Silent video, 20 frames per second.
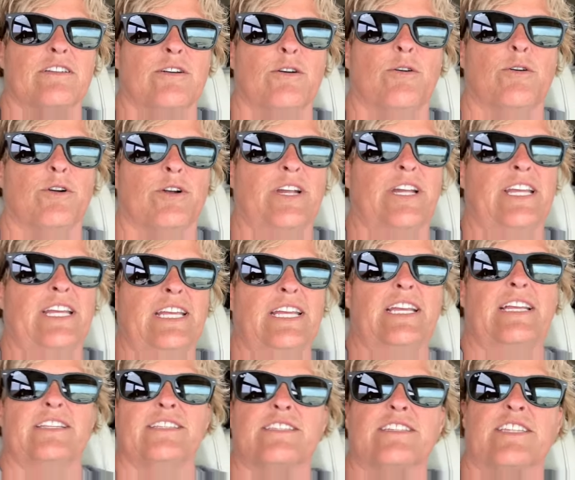Corey
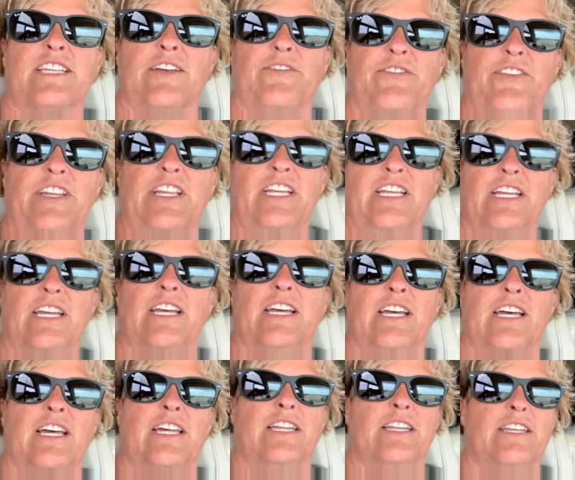and Stephanie
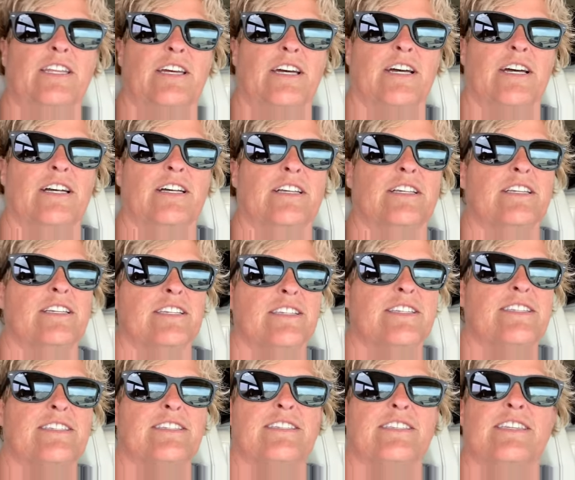and uh,
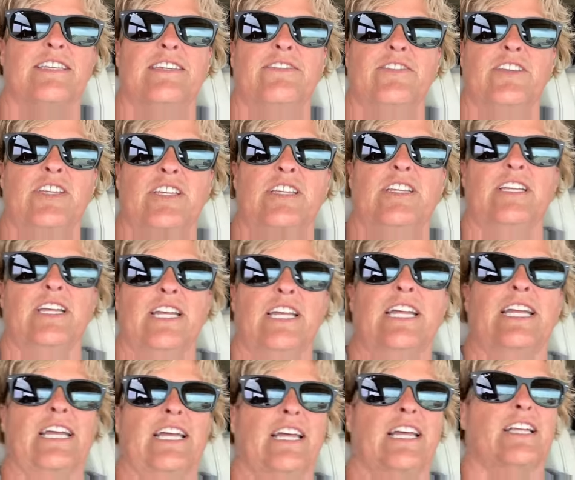Stevie
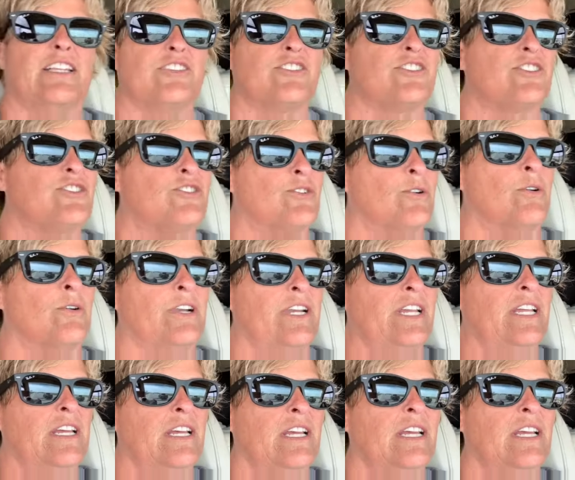and Story,